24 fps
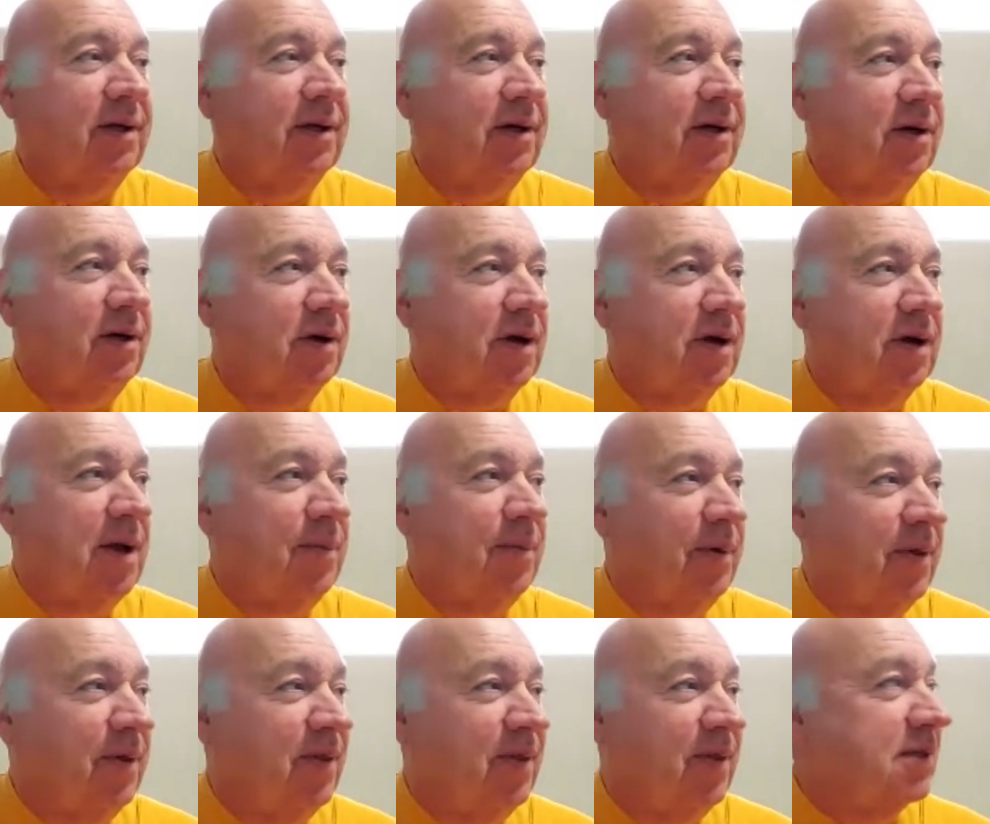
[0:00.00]
Look up
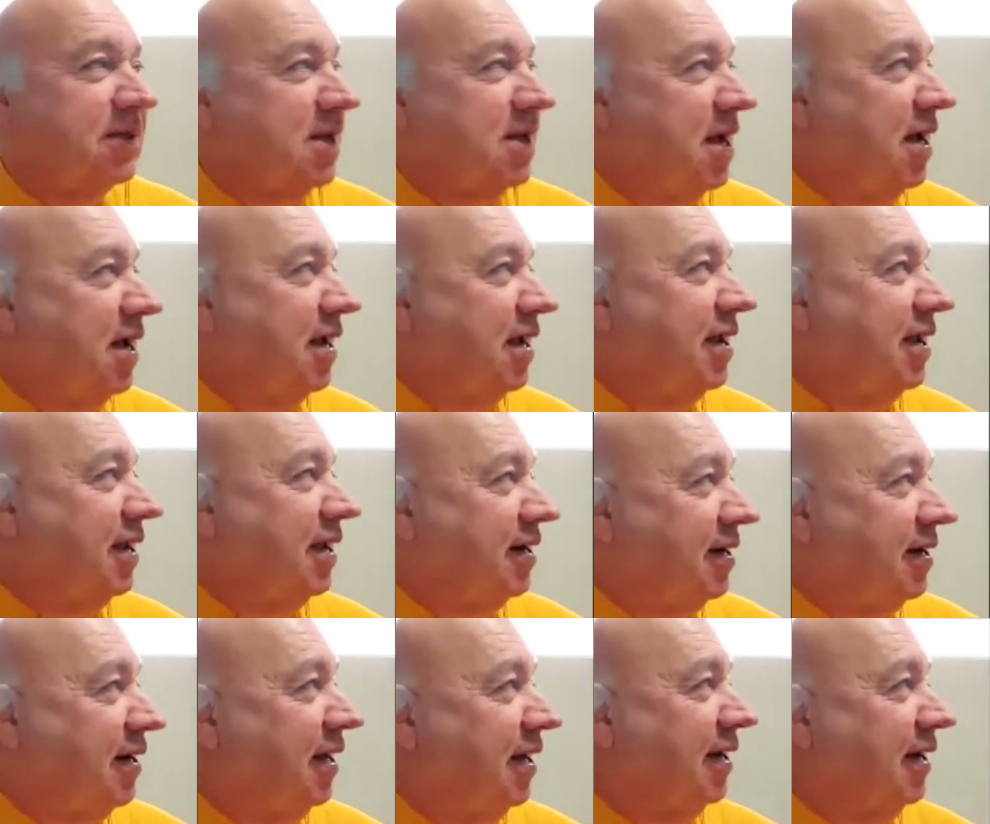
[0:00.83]
in the sky
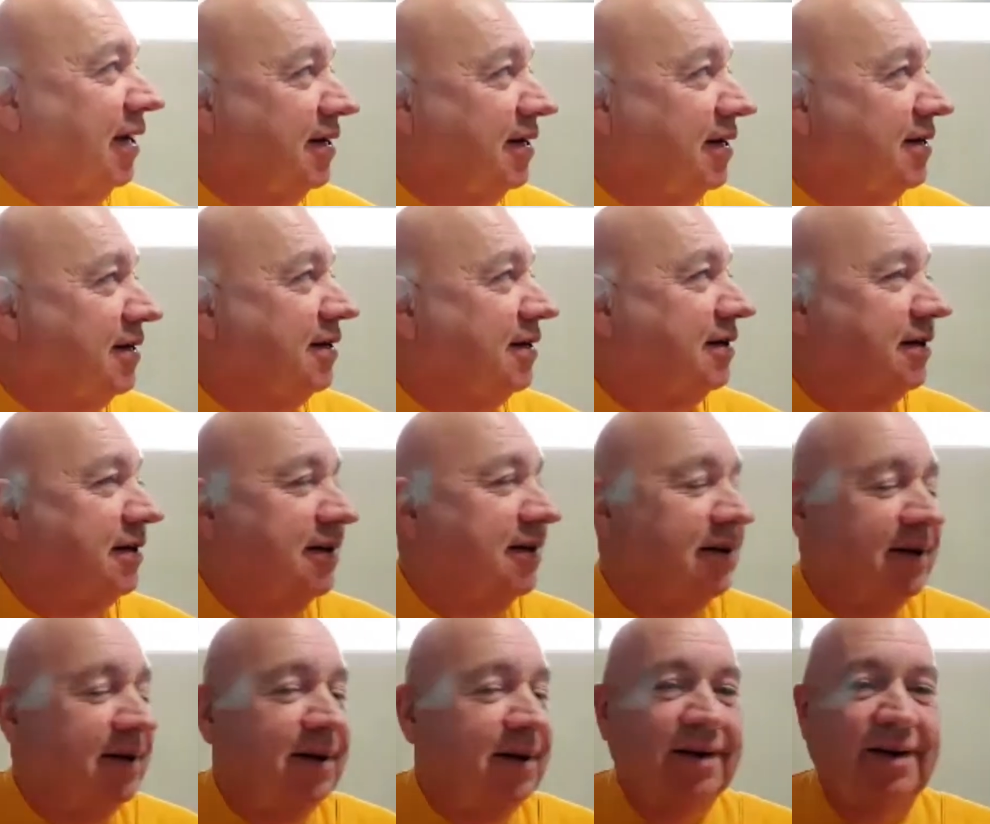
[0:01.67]
at night,
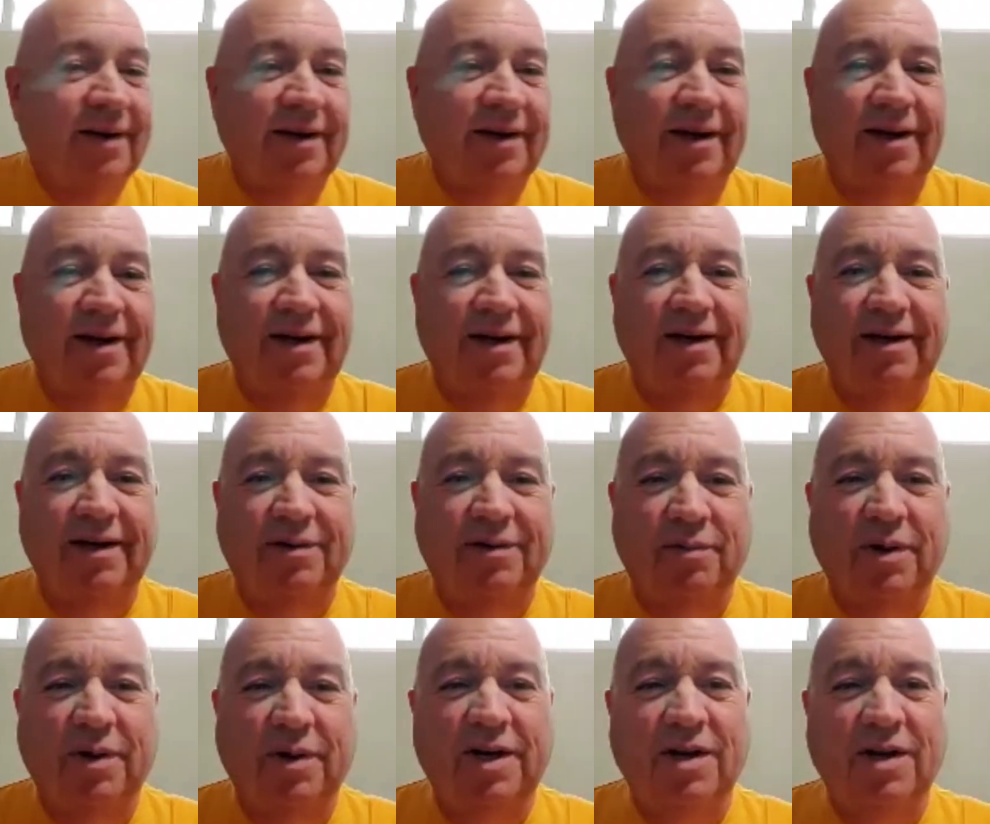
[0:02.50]

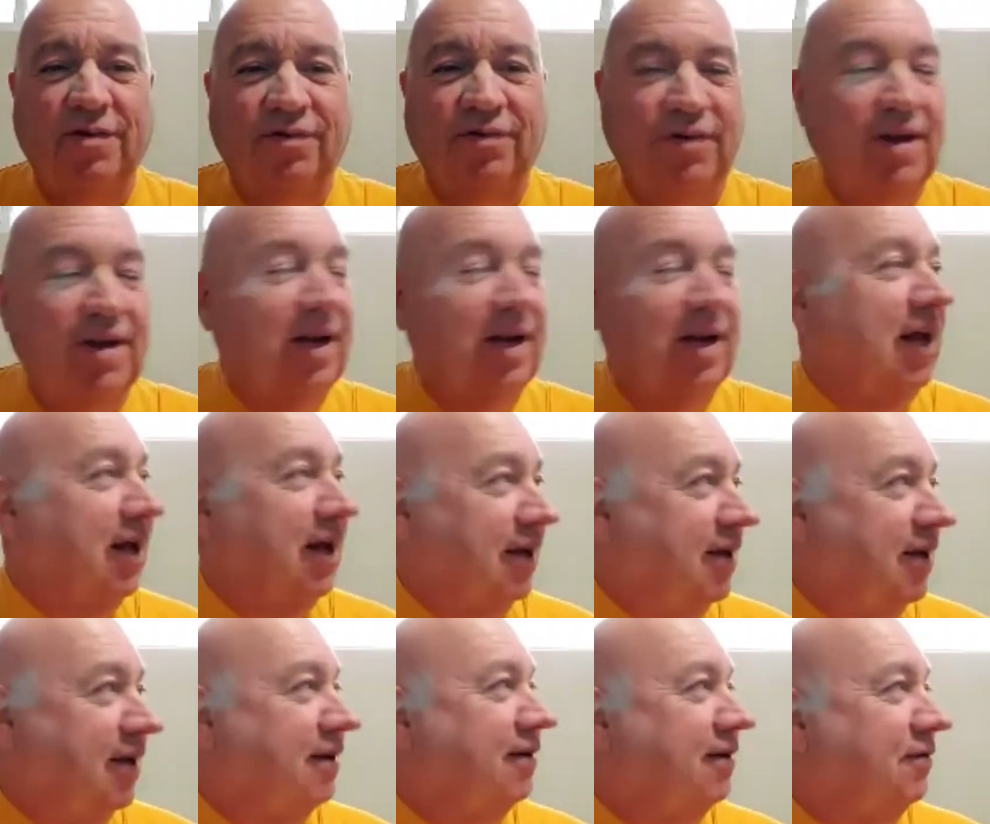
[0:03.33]
and what do you feel
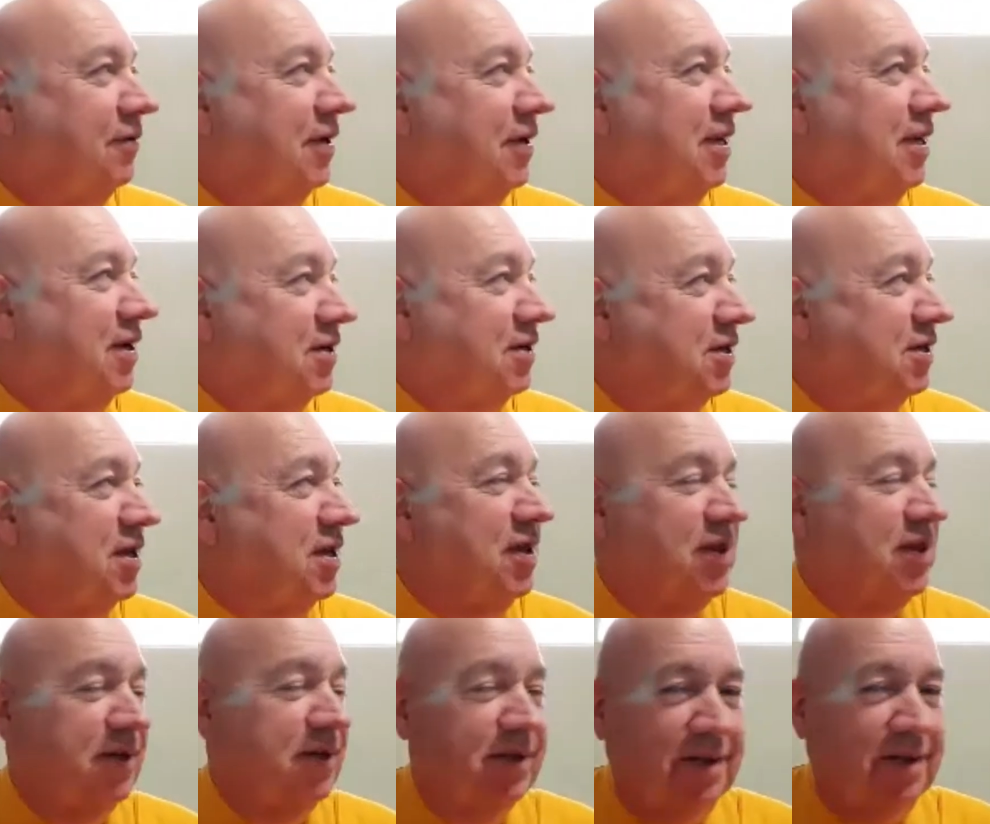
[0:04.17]
like when you see
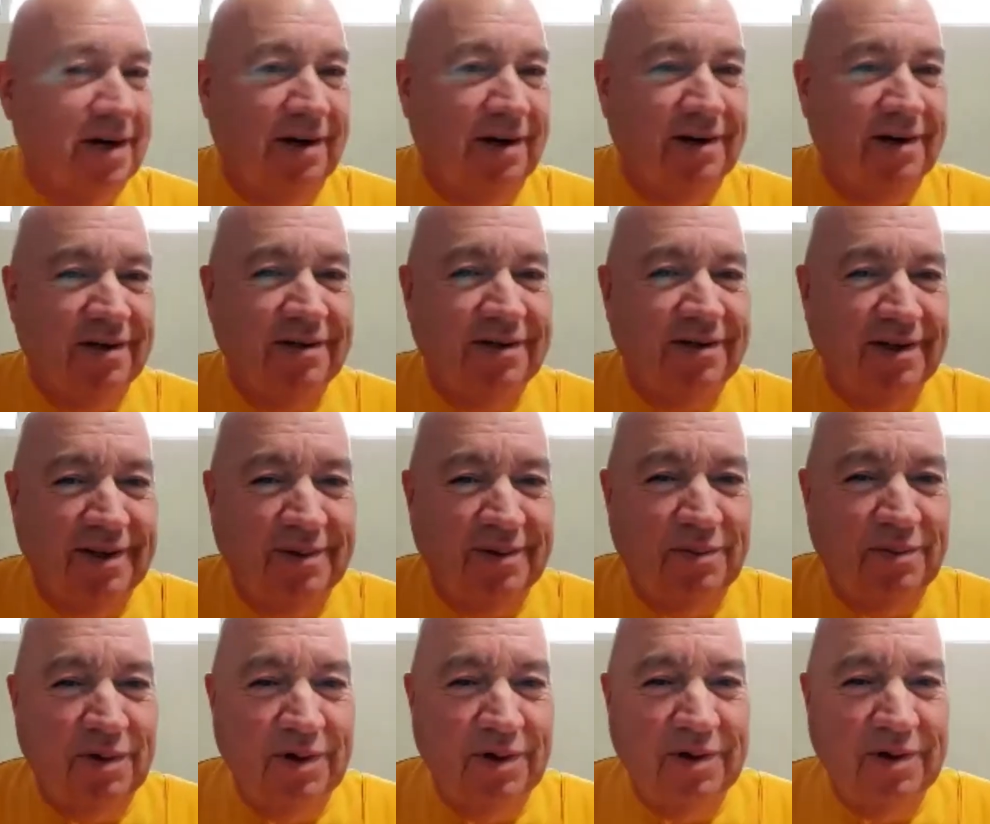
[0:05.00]
the stars and the
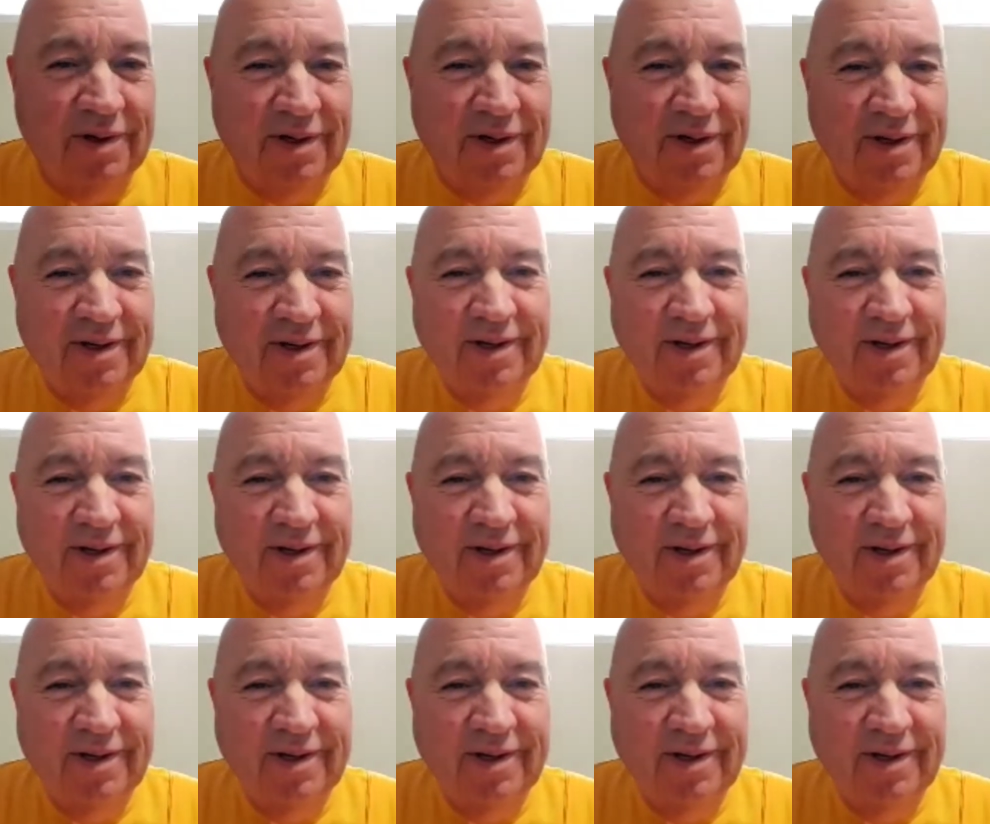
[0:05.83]
moon?